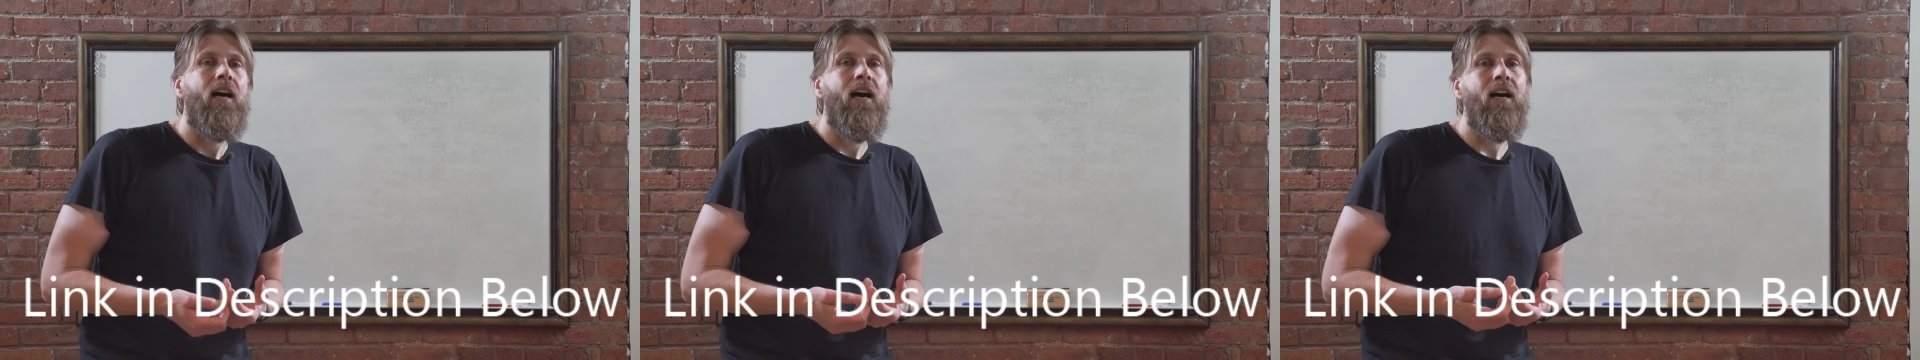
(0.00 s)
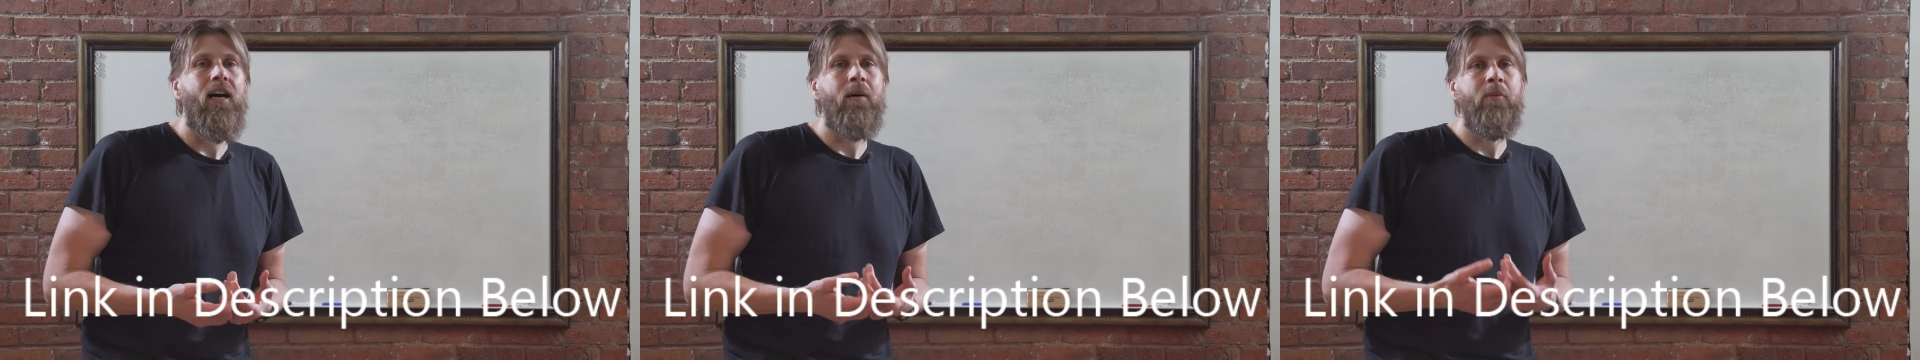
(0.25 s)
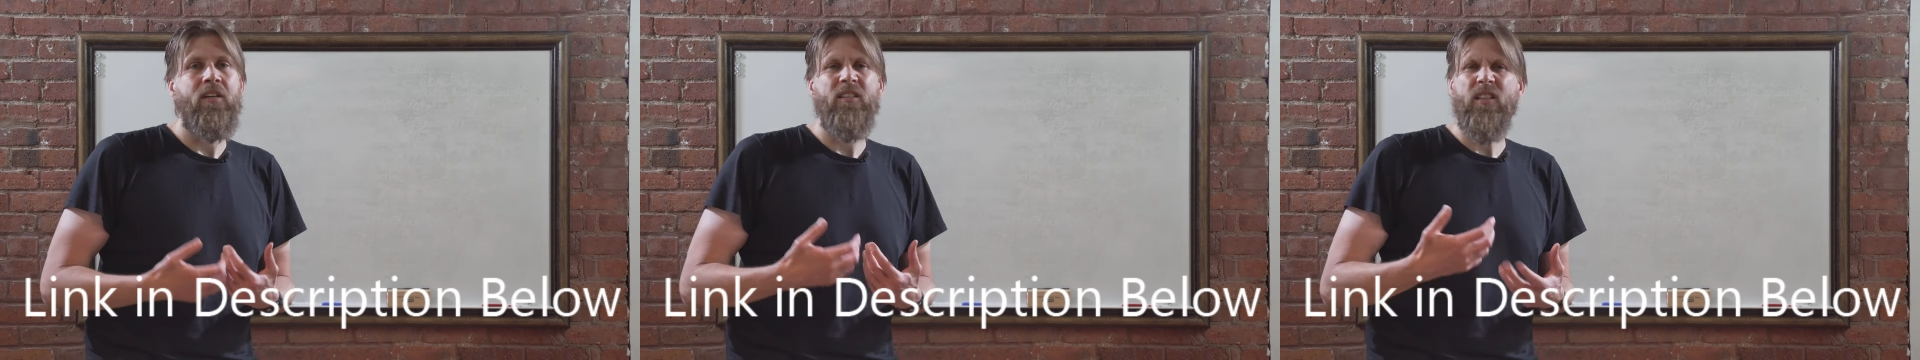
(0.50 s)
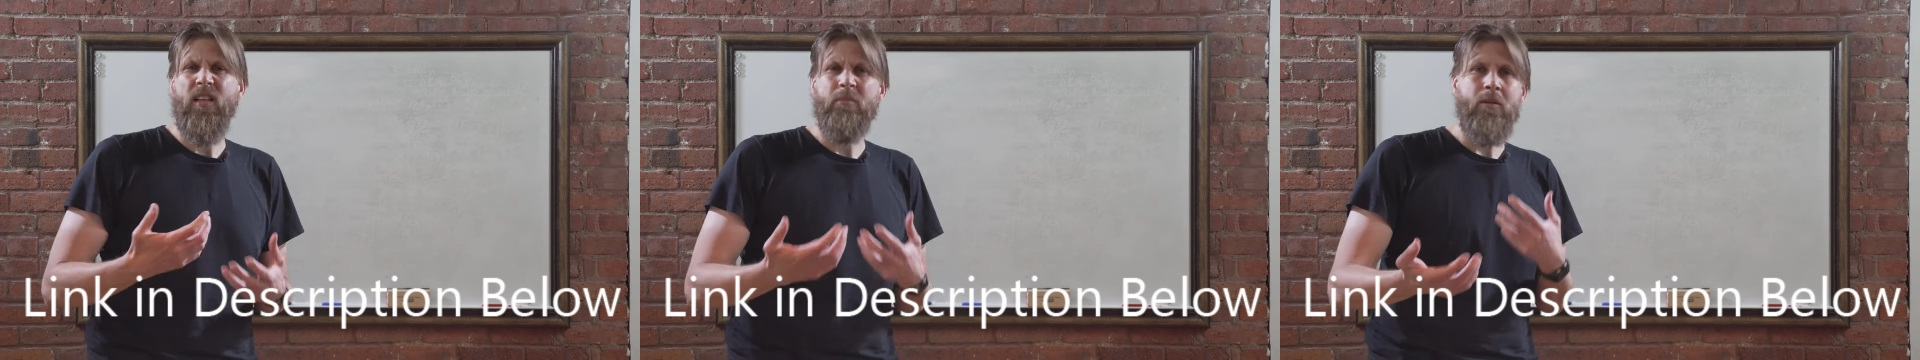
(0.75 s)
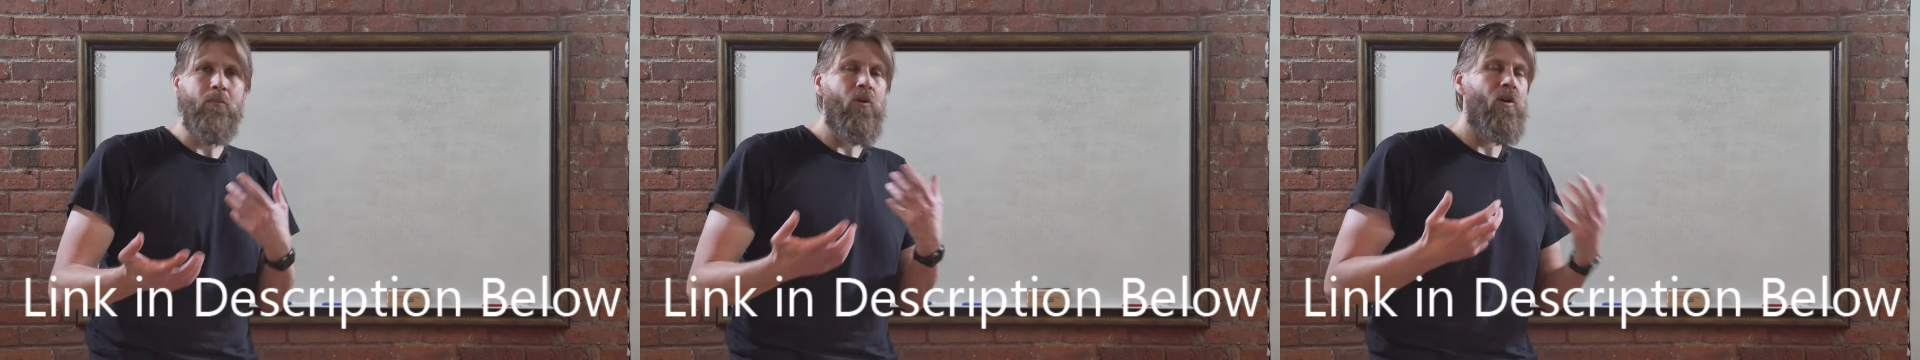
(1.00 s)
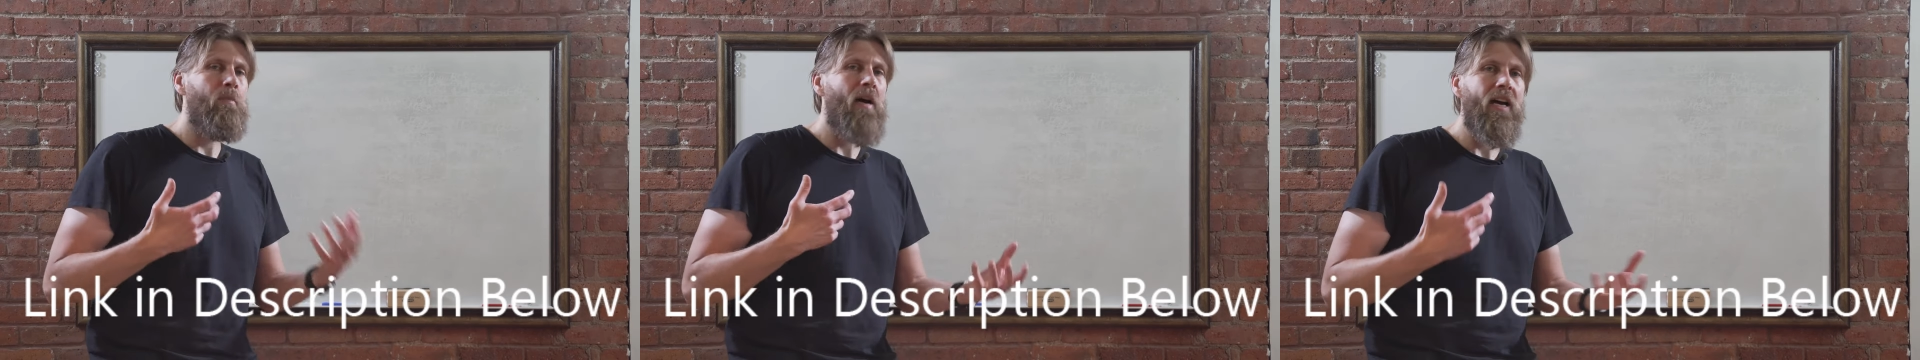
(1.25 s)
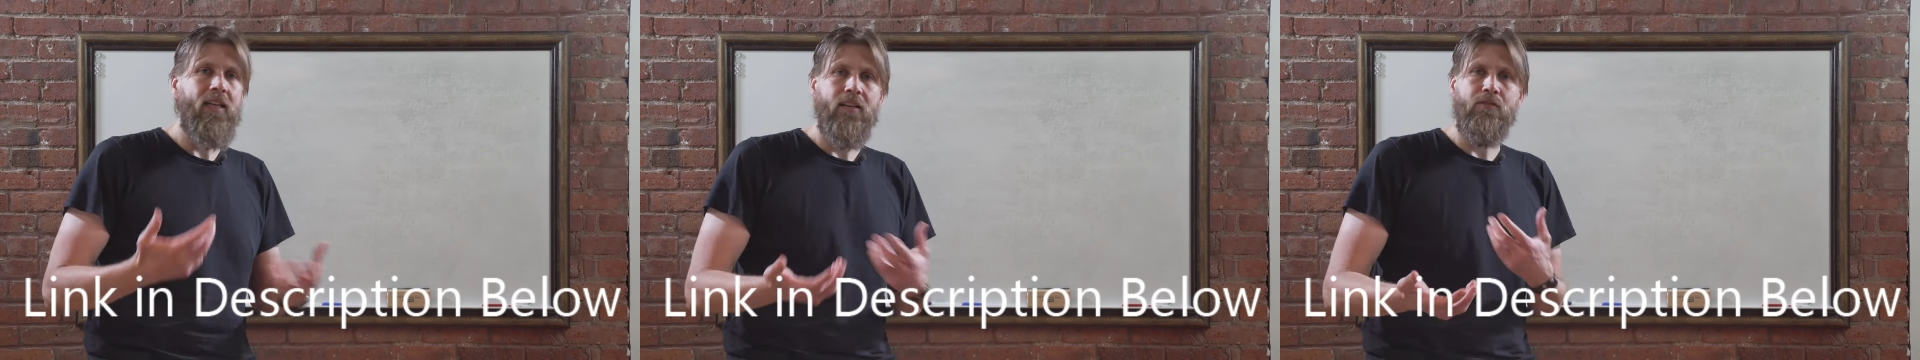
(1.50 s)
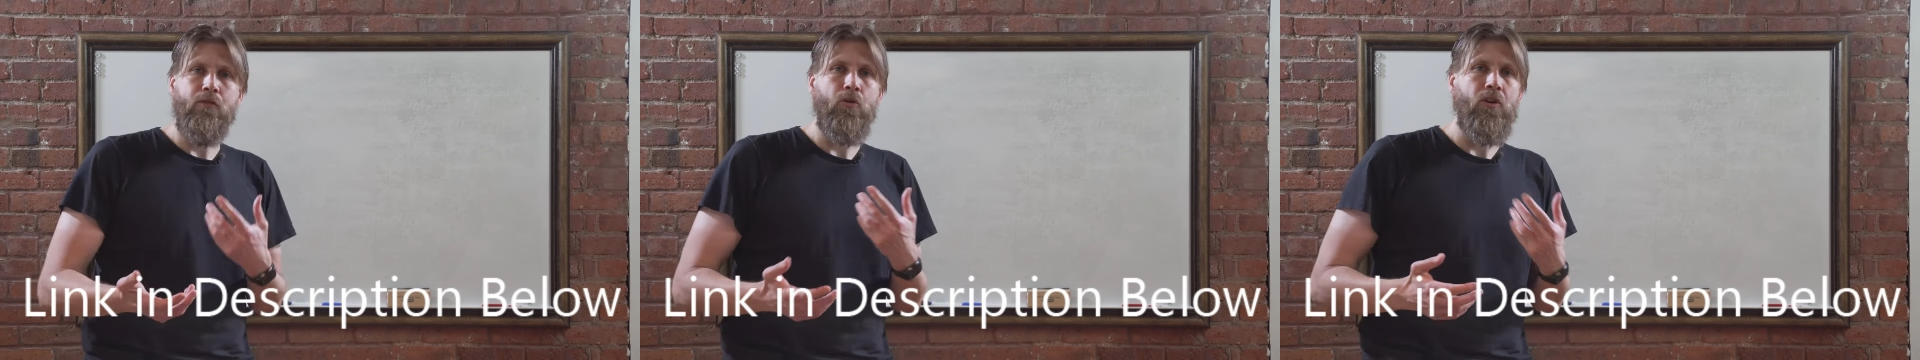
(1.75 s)
uh, but it's gonna be more back
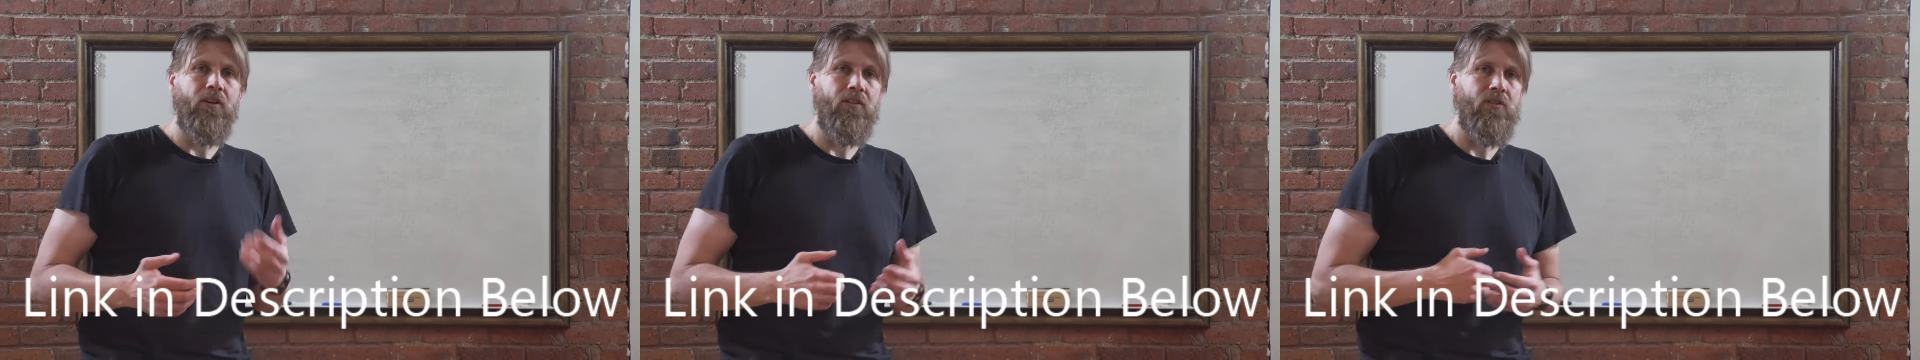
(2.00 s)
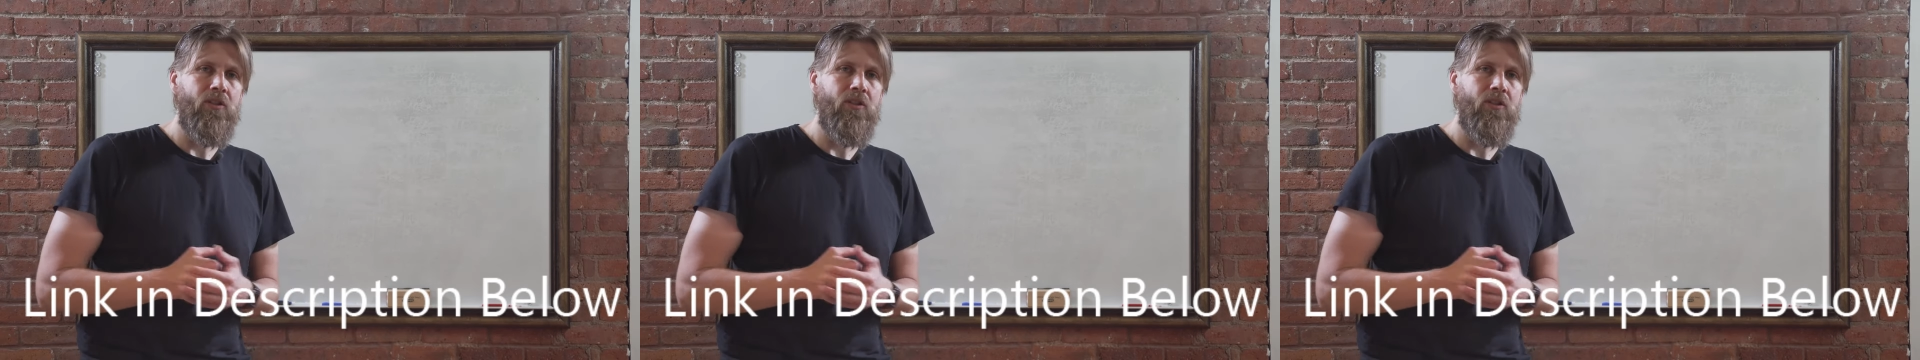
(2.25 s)
and forth.